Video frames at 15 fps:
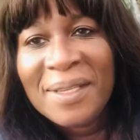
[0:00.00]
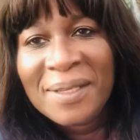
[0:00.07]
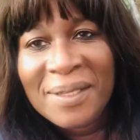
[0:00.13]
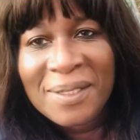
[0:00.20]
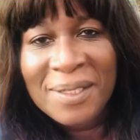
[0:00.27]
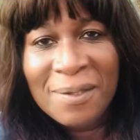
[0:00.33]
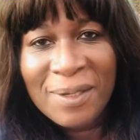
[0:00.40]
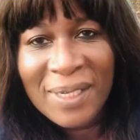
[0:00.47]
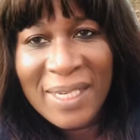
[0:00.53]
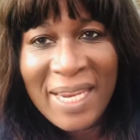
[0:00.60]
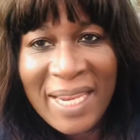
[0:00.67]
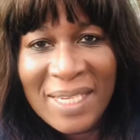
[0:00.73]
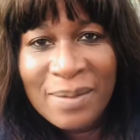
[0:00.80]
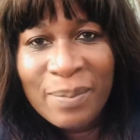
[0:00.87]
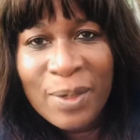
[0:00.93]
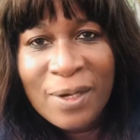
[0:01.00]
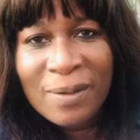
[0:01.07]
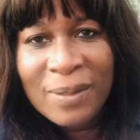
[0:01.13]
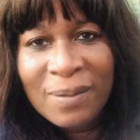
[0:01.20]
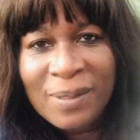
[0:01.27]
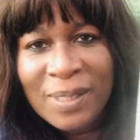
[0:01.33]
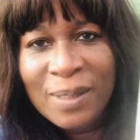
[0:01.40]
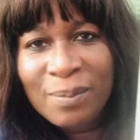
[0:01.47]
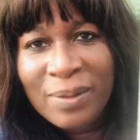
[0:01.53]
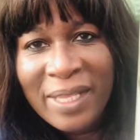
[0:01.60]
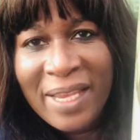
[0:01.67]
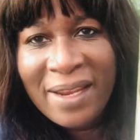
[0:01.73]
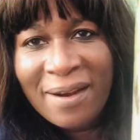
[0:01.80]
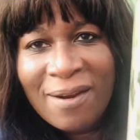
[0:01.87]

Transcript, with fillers: So the next bulbs I'm going to plant